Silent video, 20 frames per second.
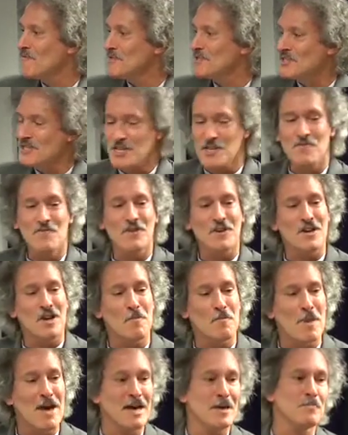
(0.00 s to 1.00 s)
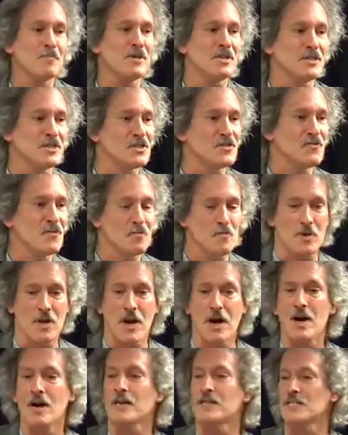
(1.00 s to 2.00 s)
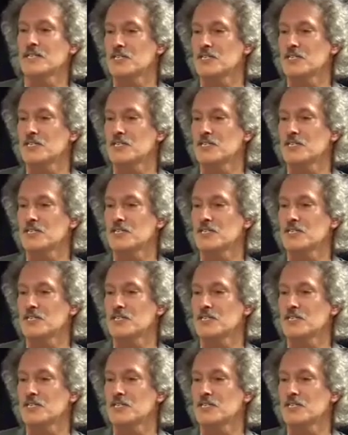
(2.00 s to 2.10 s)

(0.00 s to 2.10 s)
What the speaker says: receiving commandments from God,